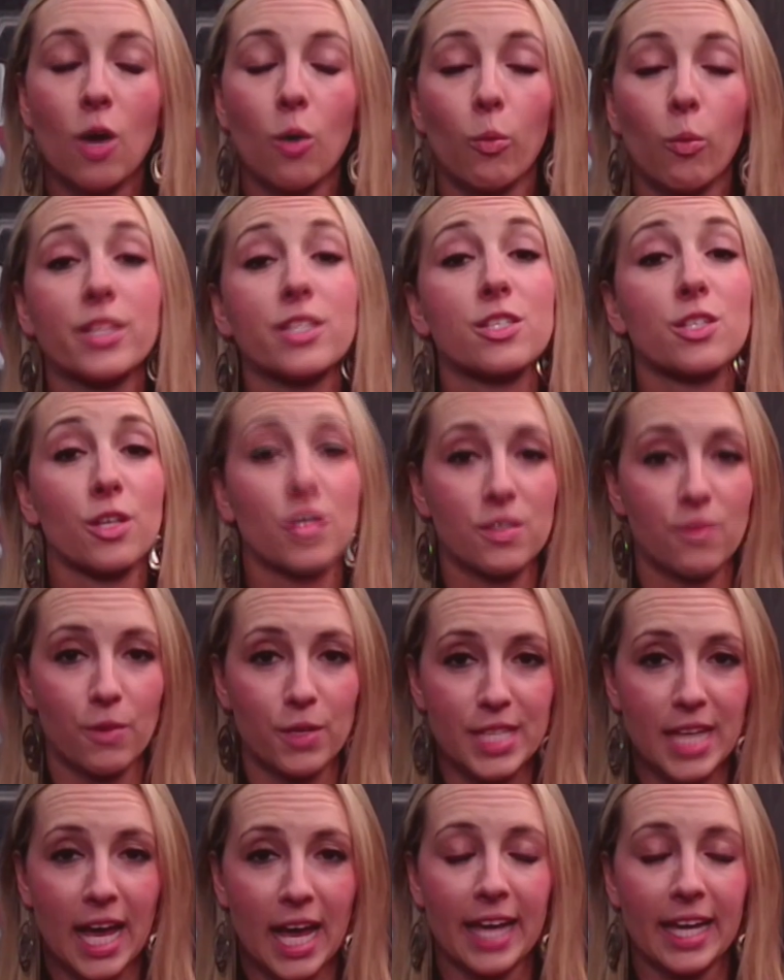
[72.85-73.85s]
once Joseph
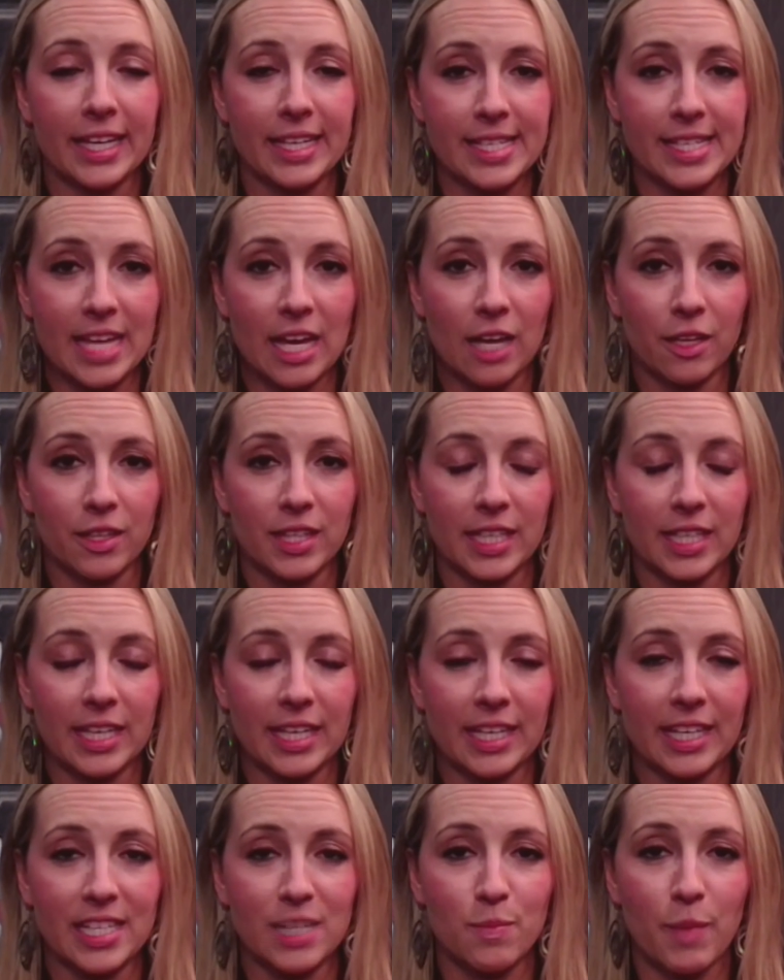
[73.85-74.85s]
Ossai is healthy
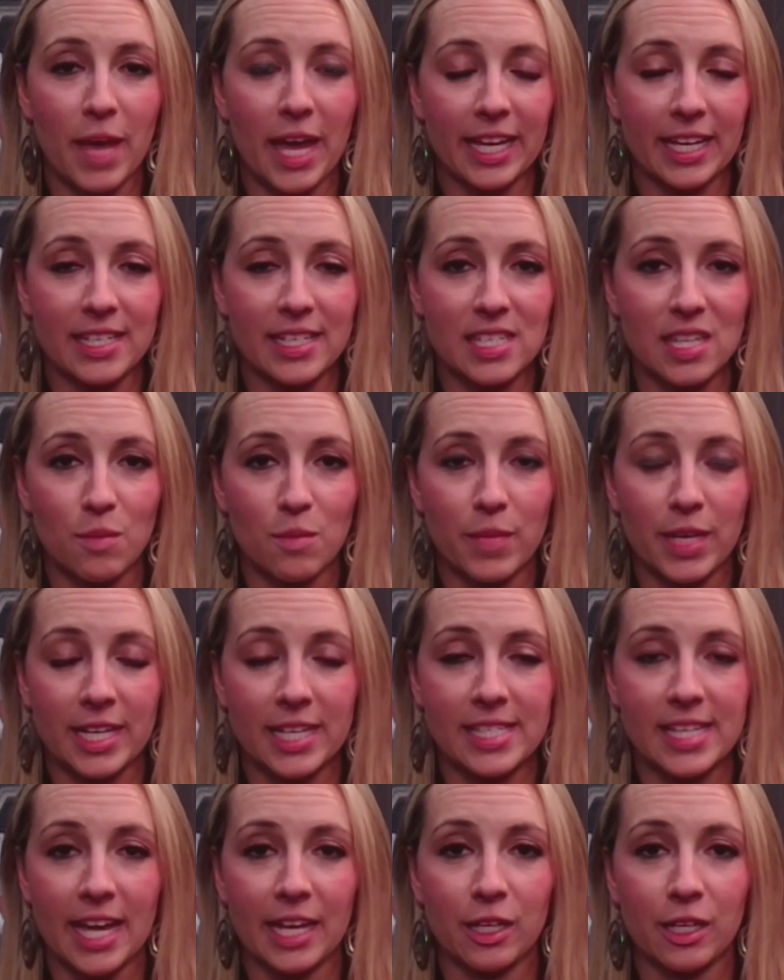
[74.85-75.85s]
and gets back into the
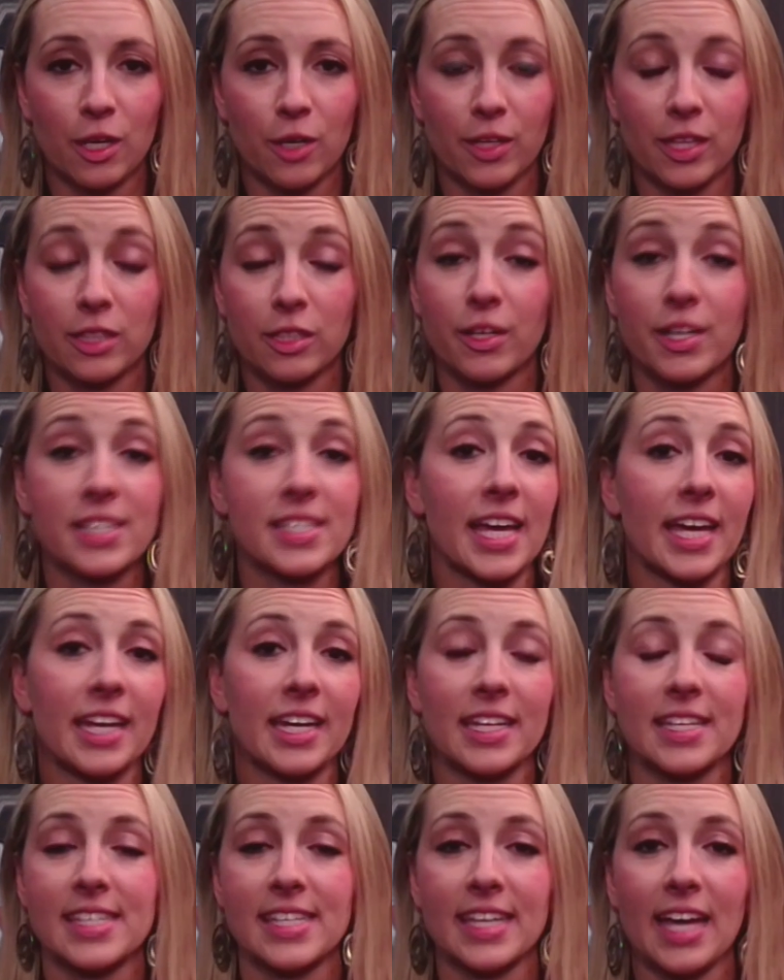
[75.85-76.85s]
mix, I know that they're
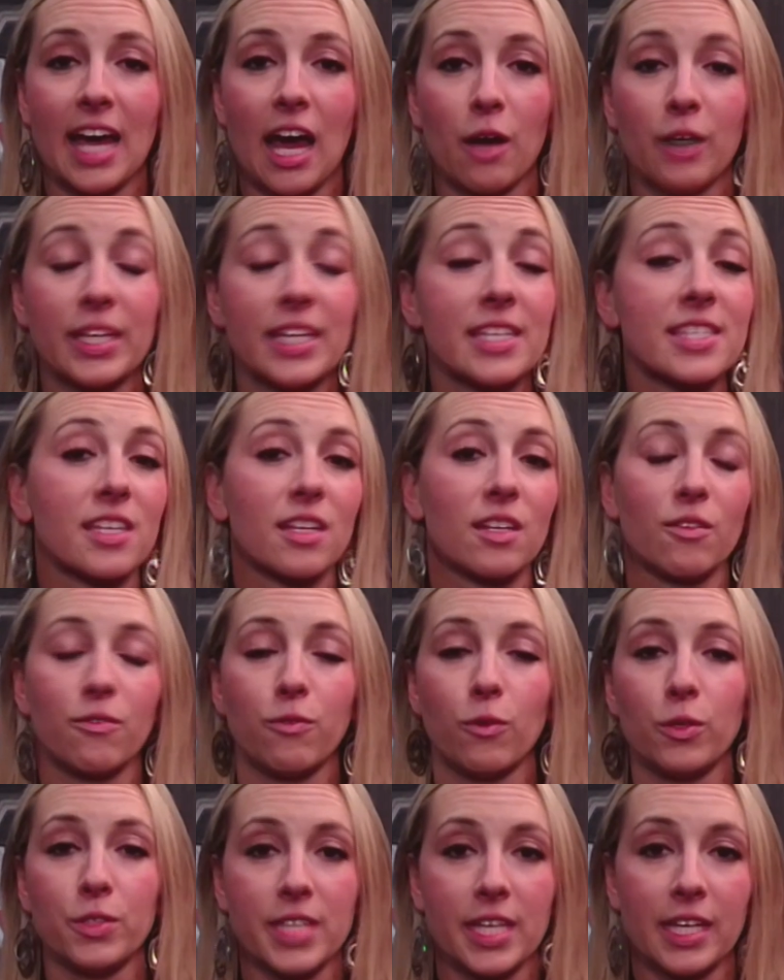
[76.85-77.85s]
excited to see how he's going to
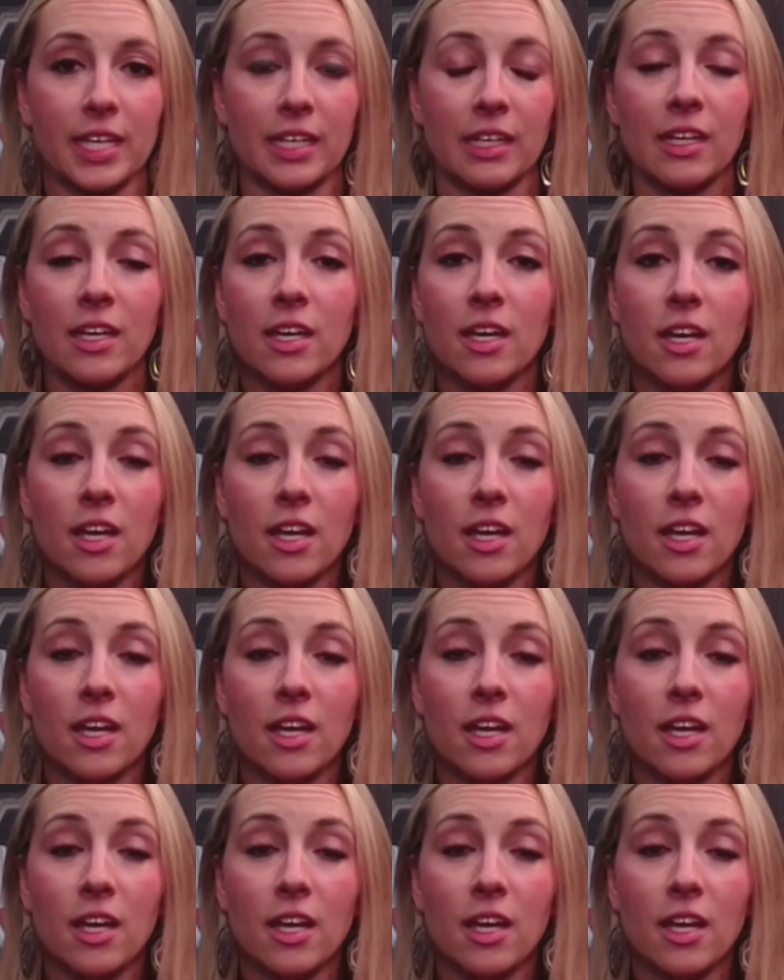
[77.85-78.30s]
fold in